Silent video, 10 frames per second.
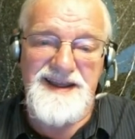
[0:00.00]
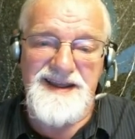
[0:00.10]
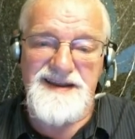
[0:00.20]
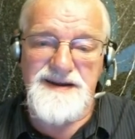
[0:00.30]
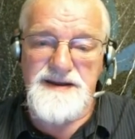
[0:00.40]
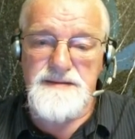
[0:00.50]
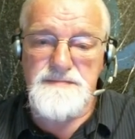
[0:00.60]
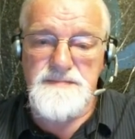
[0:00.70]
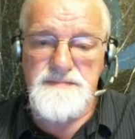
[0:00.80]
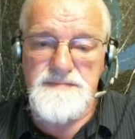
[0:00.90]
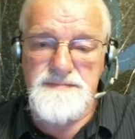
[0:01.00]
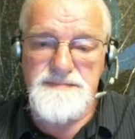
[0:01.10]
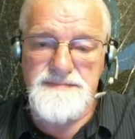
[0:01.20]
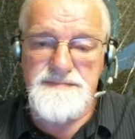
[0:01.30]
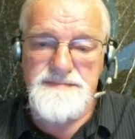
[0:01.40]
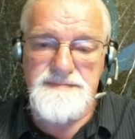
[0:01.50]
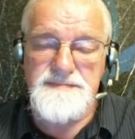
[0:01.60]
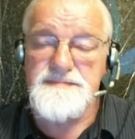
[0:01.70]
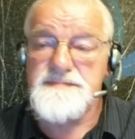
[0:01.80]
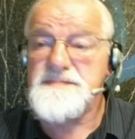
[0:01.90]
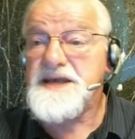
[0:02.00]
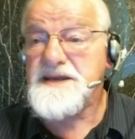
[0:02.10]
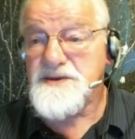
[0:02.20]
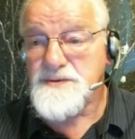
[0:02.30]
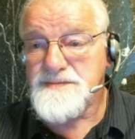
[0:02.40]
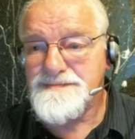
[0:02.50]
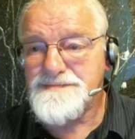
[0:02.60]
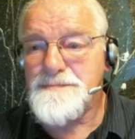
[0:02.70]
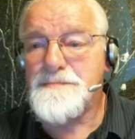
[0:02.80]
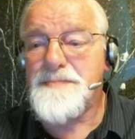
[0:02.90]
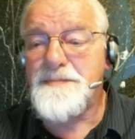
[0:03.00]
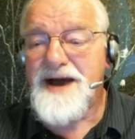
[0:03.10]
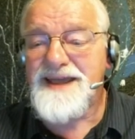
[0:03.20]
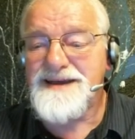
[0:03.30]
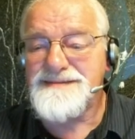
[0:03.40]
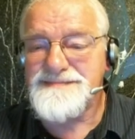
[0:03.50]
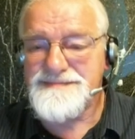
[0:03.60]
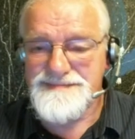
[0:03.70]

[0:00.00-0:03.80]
And um, thank you. Bye bye.